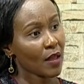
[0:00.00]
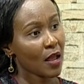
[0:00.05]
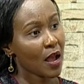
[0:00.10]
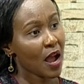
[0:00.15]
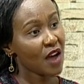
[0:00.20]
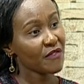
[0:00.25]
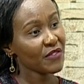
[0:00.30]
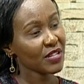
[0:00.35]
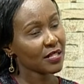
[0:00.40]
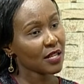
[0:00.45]

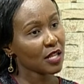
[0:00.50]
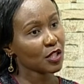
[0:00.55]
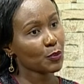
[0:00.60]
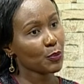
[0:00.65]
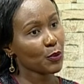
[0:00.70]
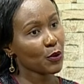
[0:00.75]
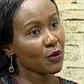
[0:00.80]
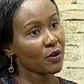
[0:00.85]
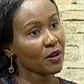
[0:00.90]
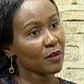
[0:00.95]
Having such
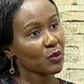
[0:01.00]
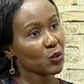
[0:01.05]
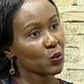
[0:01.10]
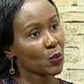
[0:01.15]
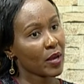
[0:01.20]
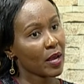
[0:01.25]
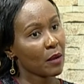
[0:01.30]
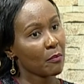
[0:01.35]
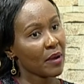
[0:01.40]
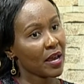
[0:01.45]
programs
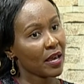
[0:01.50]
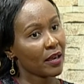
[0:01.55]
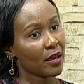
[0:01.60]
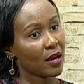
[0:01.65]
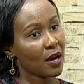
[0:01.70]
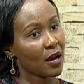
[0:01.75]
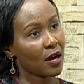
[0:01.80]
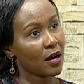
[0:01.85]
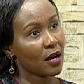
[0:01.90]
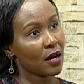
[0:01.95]
whereby
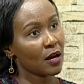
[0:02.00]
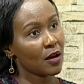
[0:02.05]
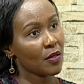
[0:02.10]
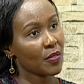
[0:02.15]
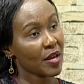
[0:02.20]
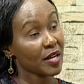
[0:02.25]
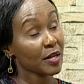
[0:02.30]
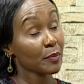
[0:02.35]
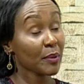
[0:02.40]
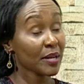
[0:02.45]
uh,
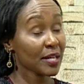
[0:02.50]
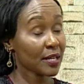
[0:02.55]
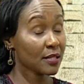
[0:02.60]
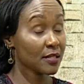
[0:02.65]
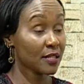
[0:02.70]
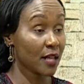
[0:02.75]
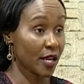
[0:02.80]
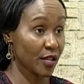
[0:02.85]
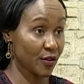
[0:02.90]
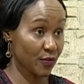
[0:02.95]
their
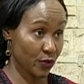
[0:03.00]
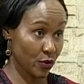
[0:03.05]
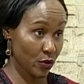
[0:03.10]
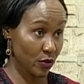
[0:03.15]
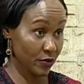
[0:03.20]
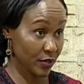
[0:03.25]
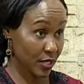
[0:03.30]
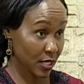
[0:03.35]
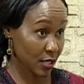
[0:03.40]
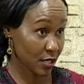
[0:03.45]
dependents are
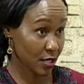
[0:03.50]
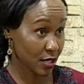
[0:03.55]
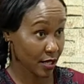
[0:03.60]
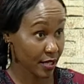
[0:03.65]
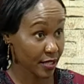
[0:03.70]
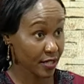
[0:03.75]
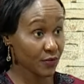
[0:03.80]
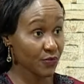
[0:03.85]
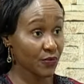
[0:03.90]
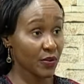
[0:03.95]
involved,
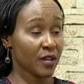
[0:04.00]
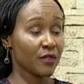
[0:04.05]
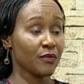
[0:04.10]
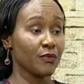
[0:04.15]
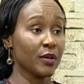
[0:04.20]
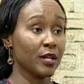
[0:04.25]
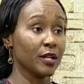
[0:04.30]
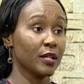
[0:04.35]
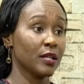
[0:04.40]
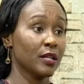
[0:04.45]
it's very,
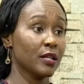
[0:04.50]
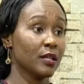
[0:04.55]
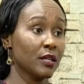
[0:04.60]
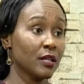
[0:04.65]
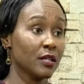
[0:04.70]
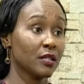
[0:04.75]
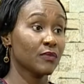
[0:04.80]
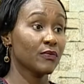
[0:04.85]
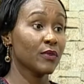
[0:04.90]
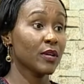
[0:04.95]
very,
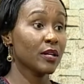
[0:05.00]
it's very,